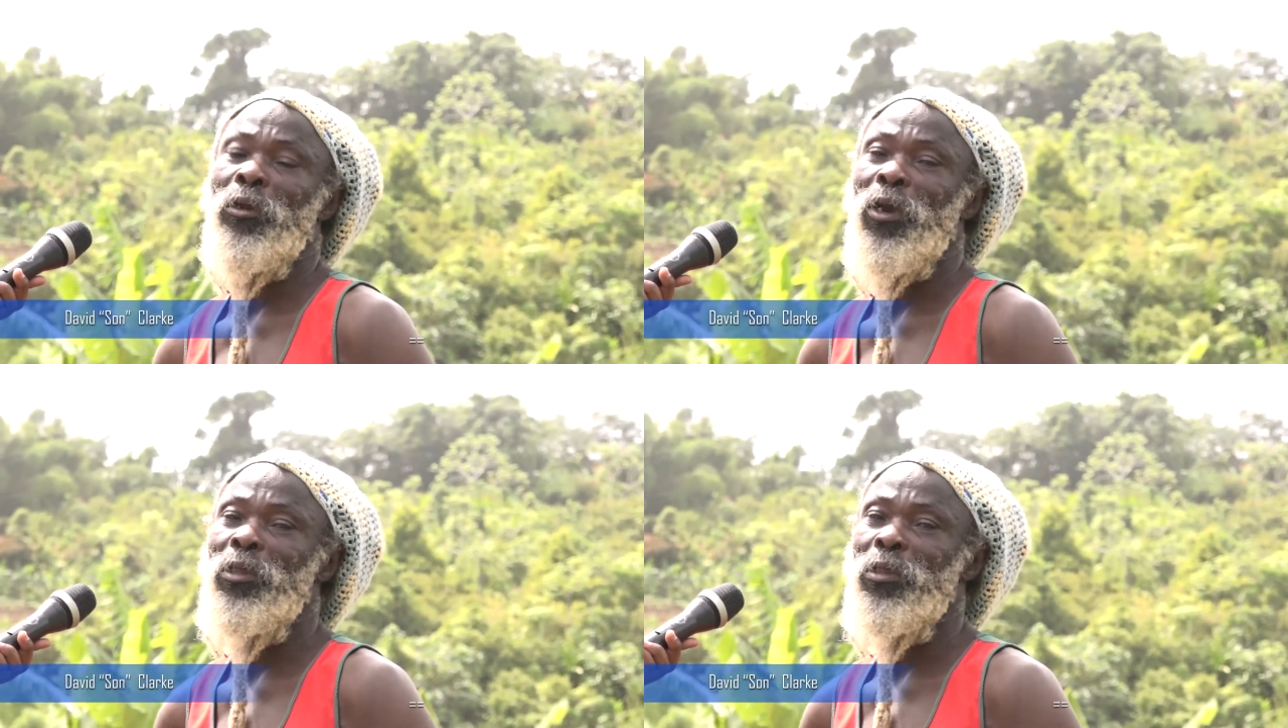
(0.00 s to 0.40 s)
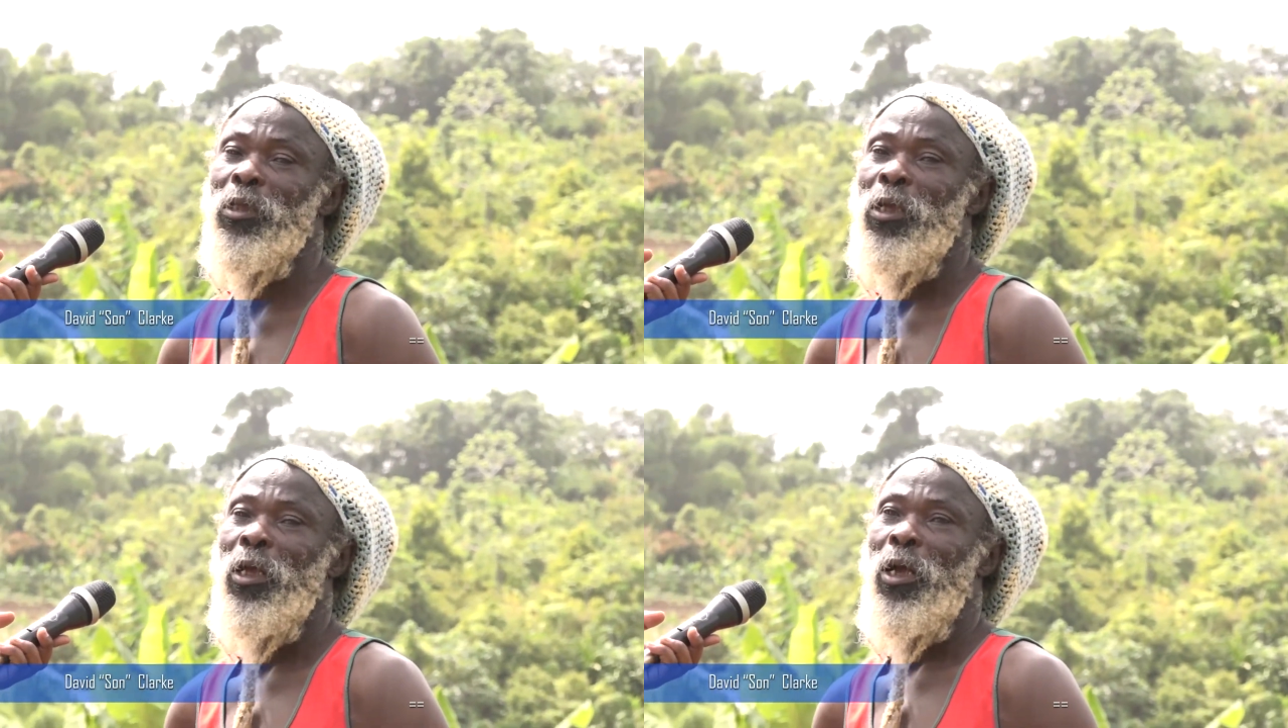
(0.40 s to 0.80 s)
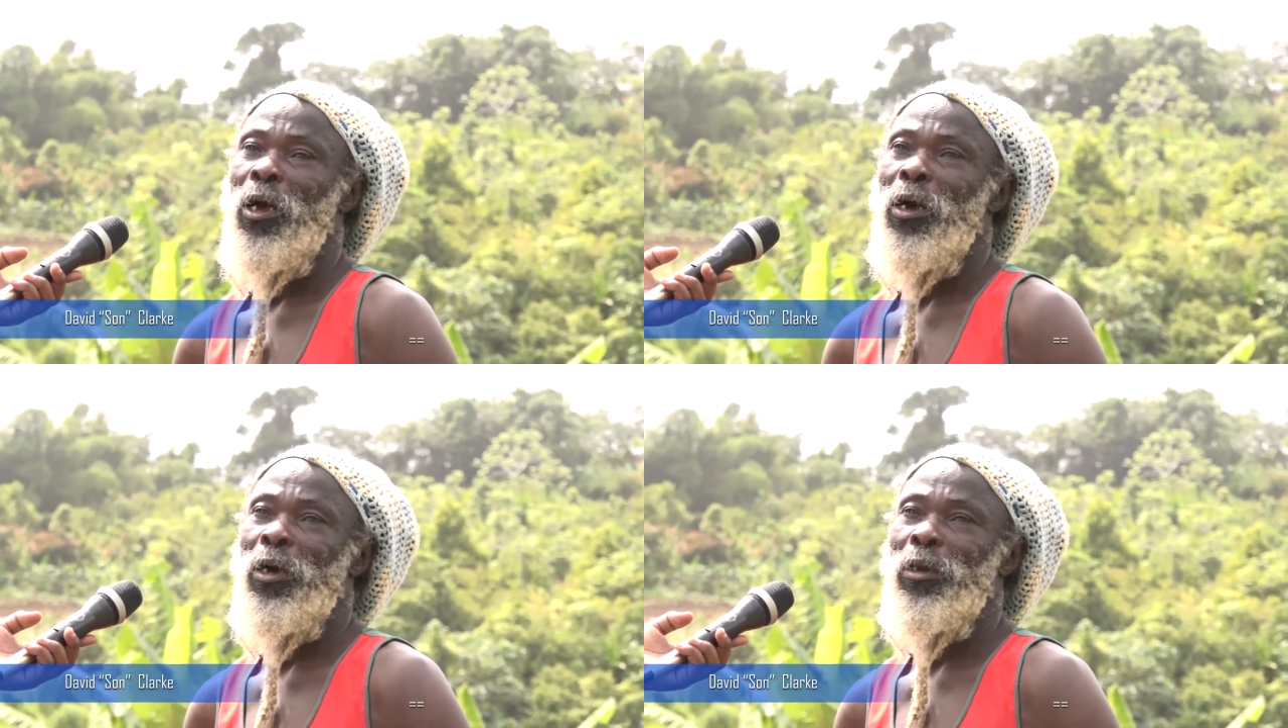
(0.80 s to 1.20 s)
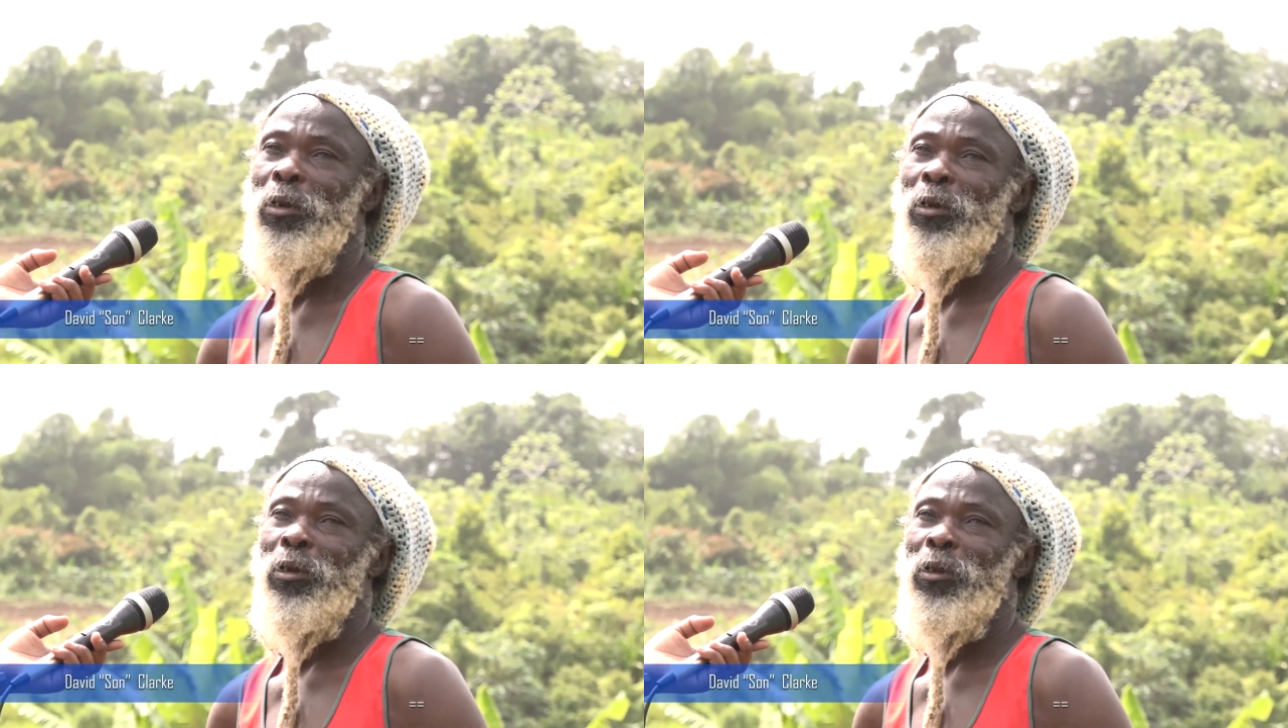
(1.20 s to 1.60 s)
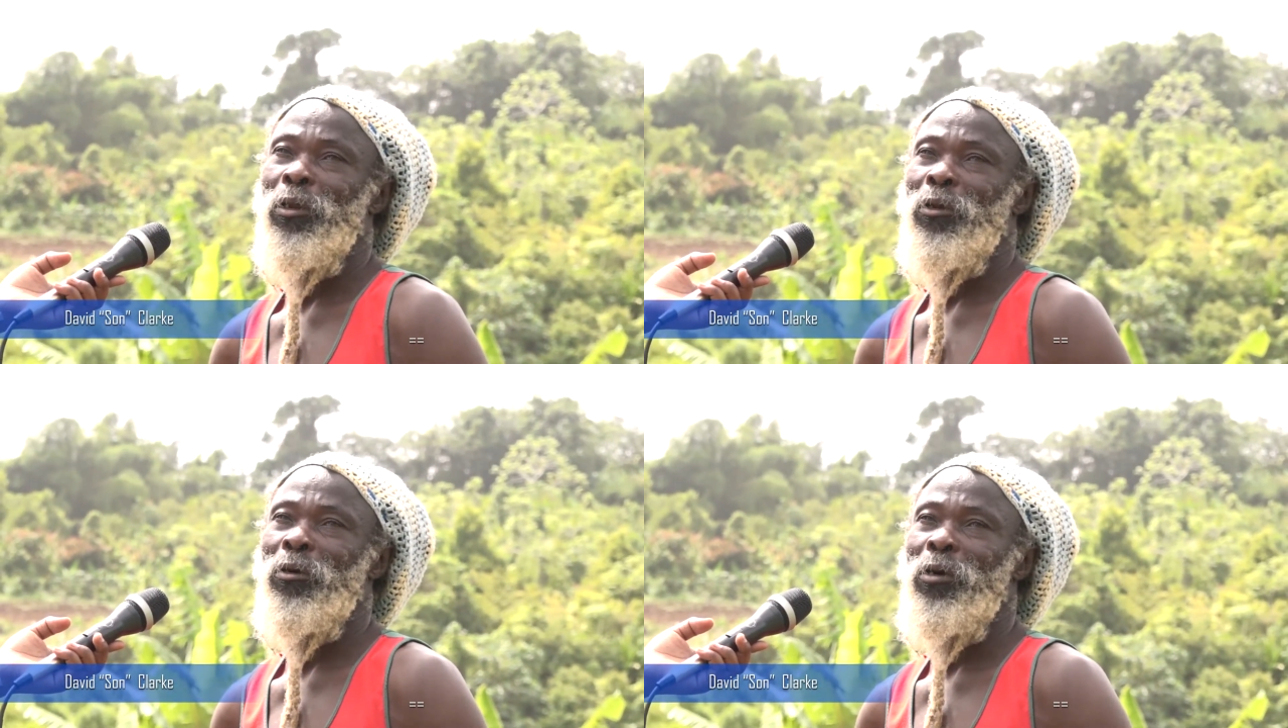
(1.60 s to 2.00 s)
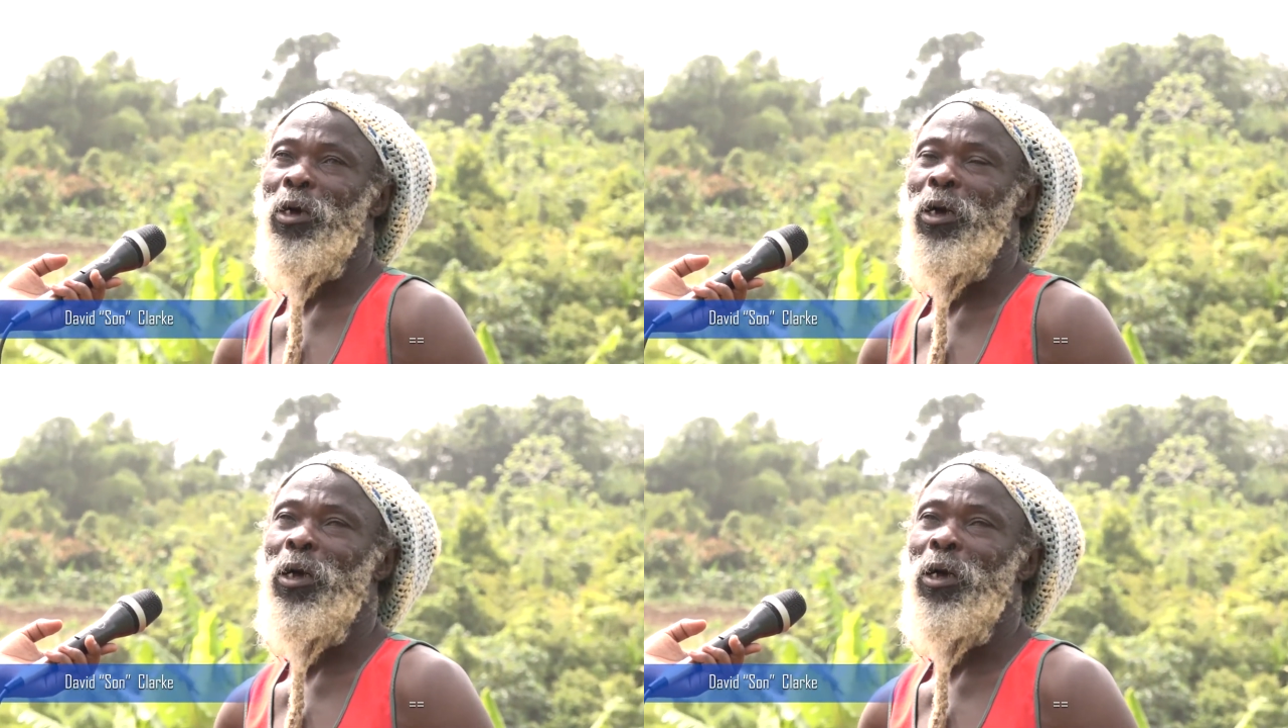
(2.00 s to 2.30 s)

right? And you know